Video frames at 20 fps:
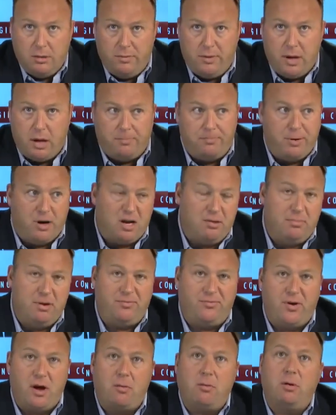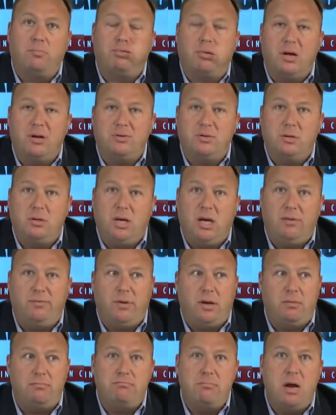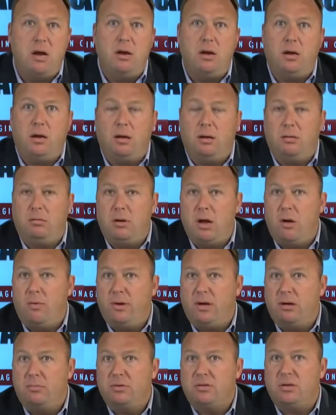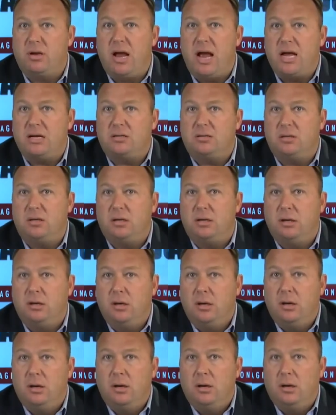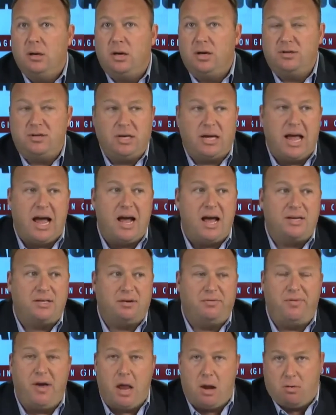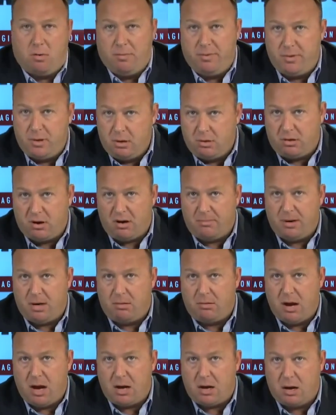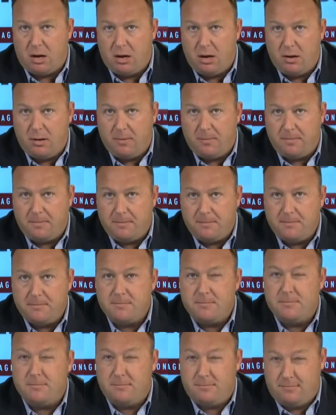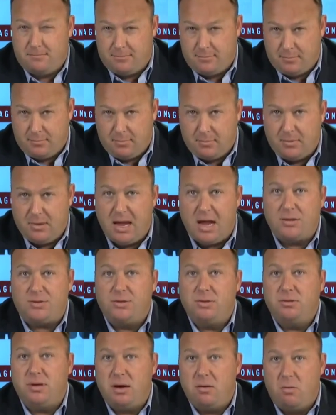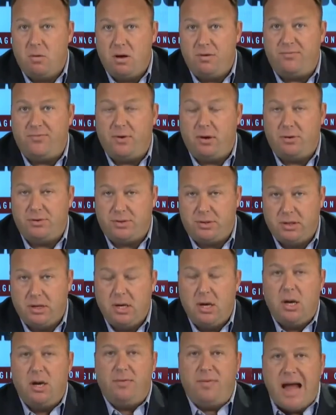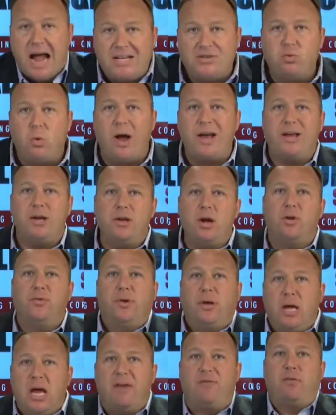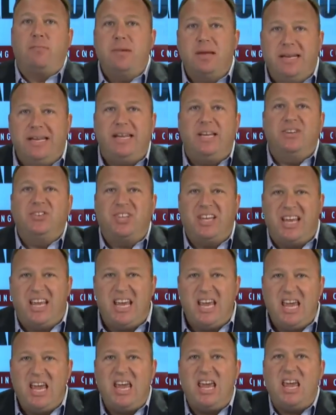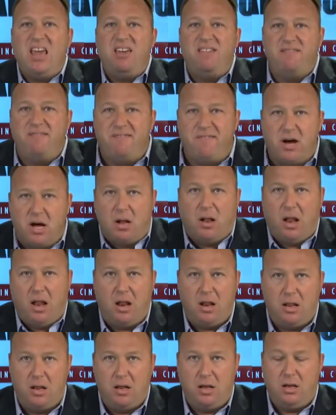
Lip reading: They'll put him in federal prison, even admitting, knowing it was an accident, because the guy is a veteran with no criminal record. That's who they want, folks. That's why you know the government is evil.